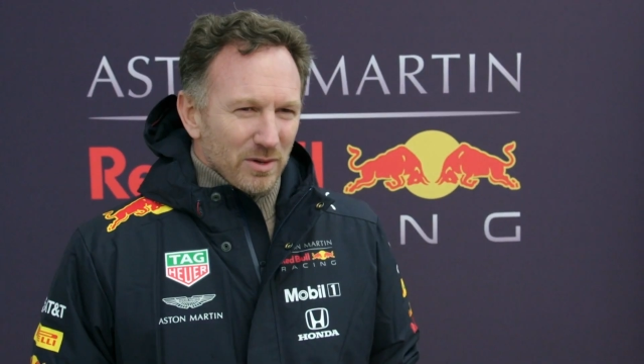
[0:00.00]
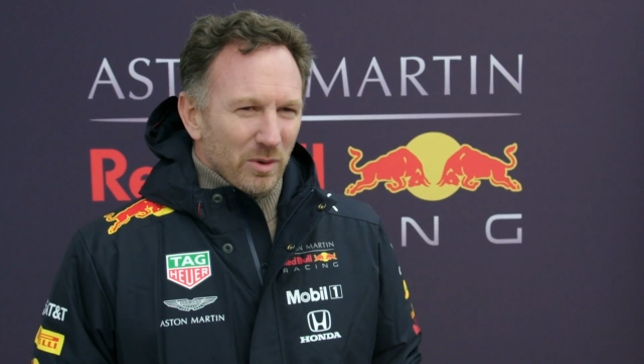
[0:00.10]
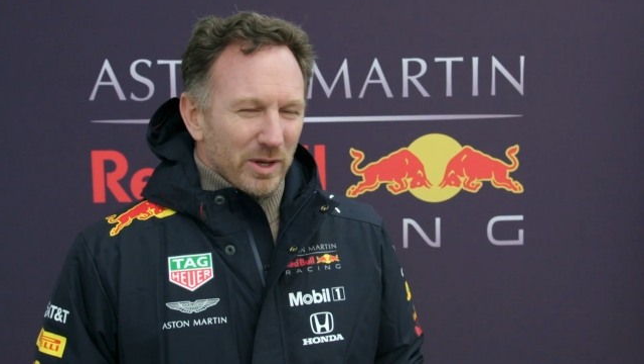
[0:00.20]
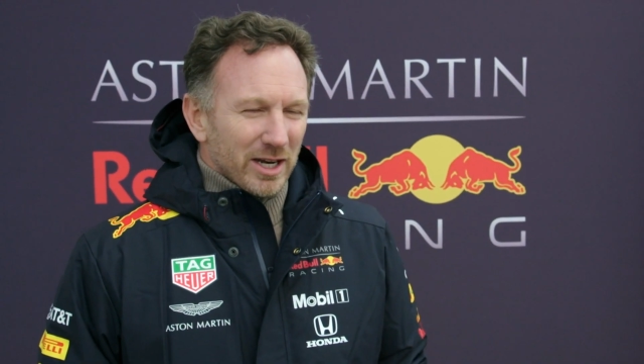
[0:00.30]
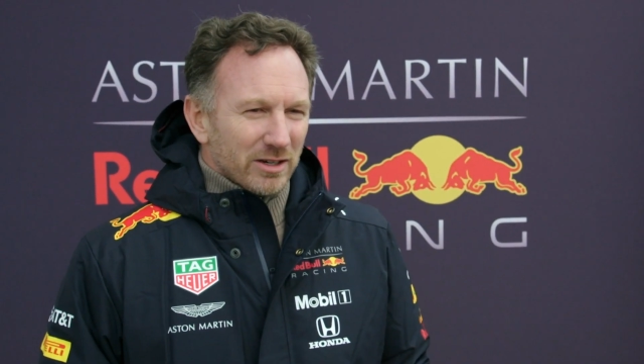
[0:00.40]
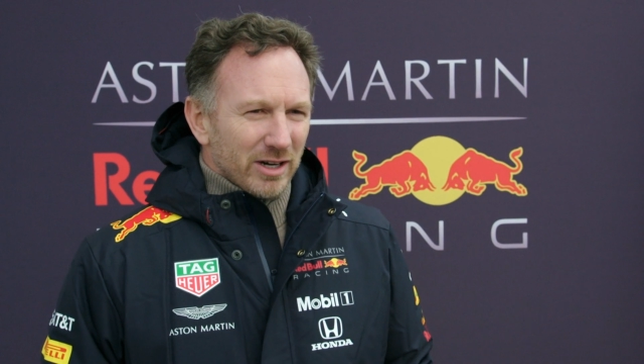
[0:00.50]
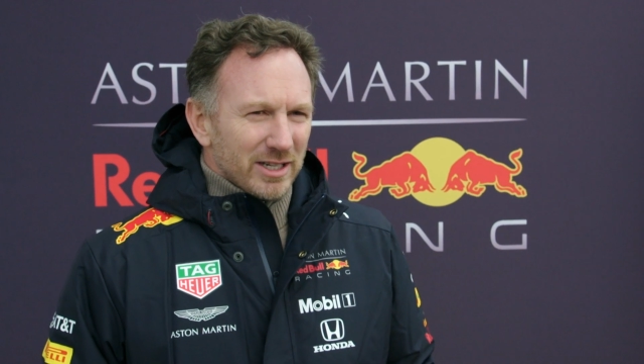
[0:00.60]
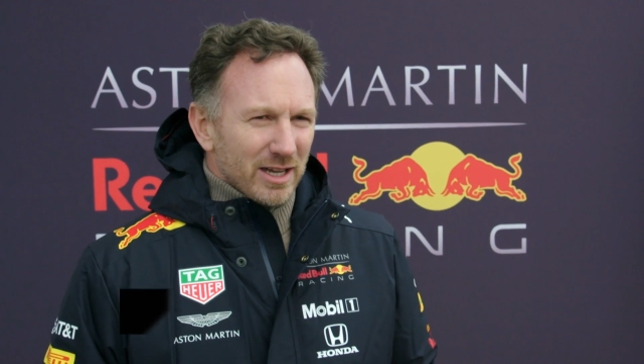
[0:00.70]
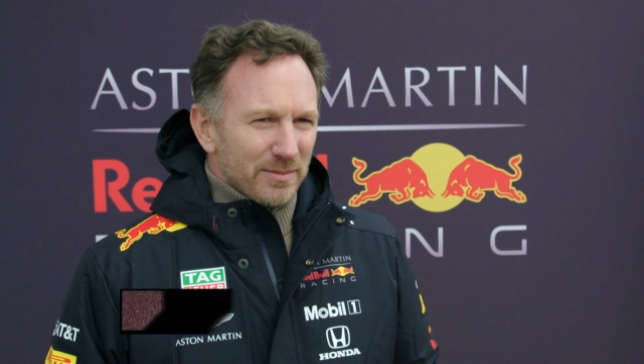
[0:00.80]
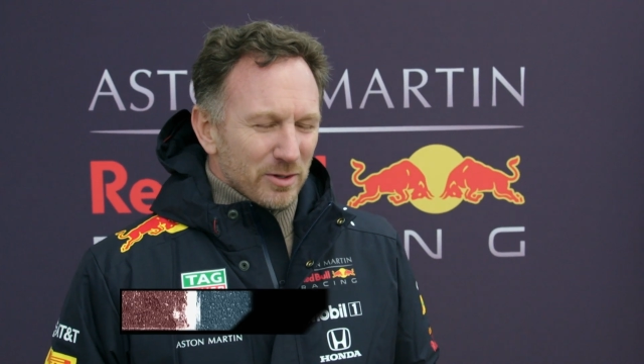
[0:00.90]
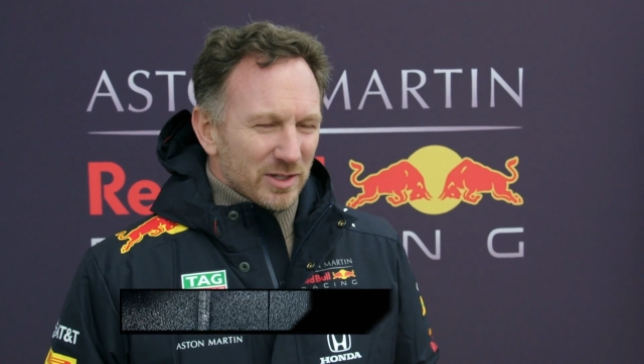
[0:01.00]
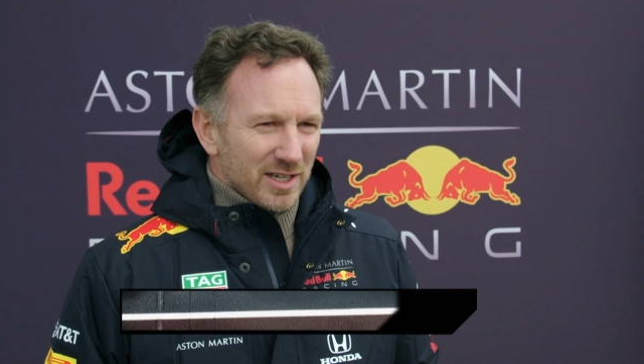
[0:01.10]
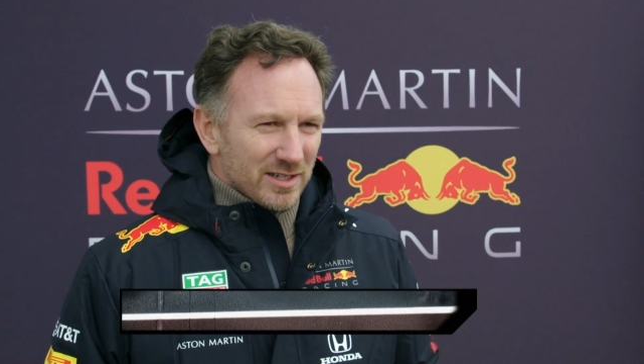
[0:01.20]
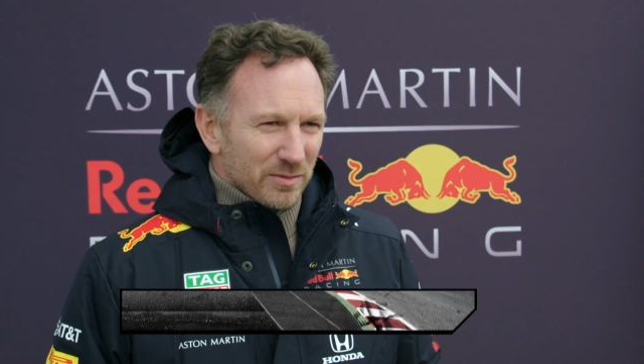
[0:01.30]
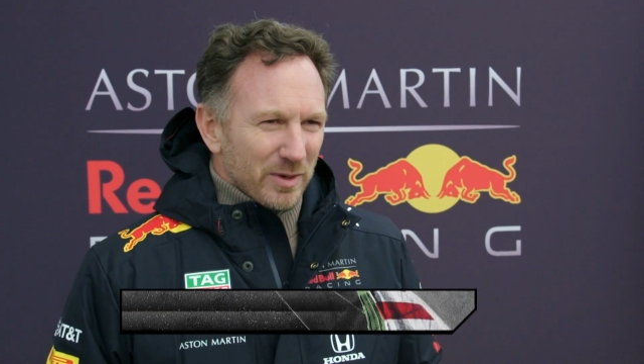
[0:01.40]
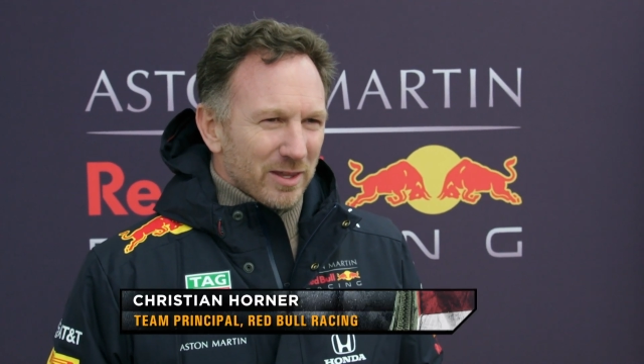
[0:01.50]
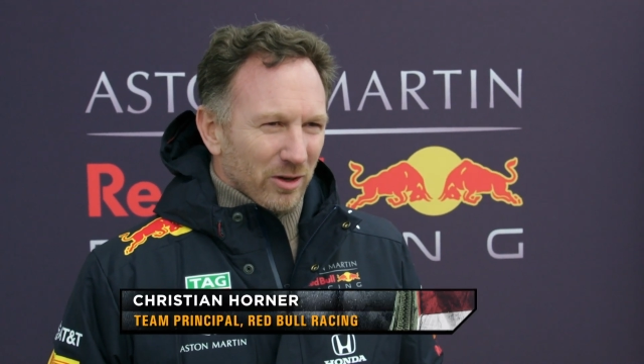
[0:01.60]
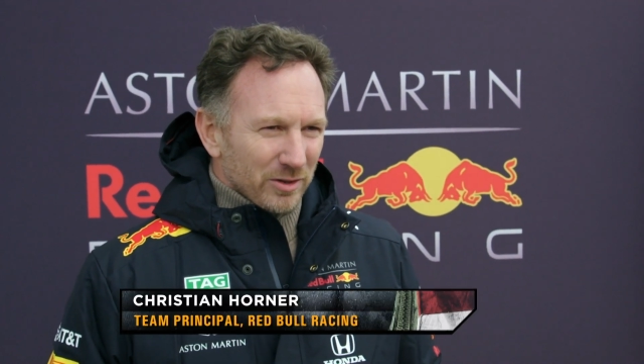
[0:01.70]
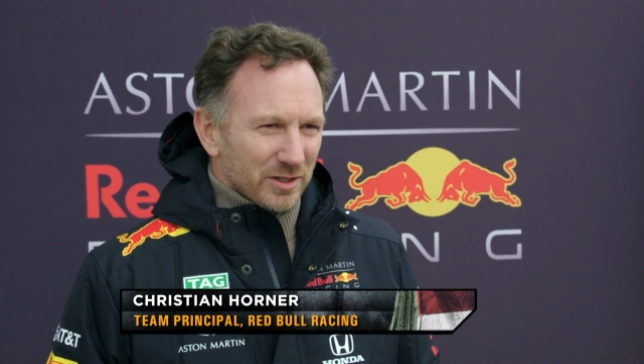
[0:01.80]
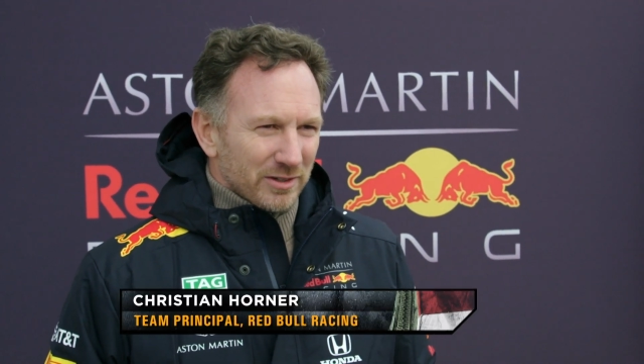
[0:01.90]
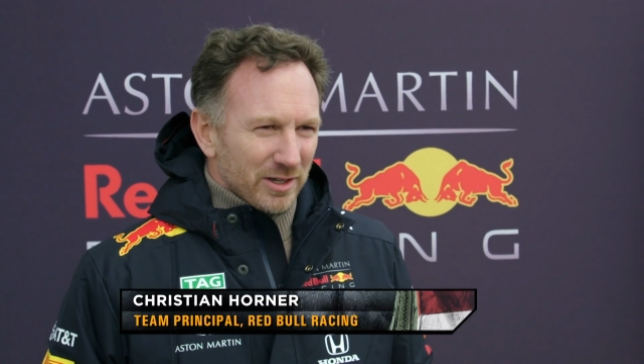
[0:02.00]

Well, we had a great debut season with Honda,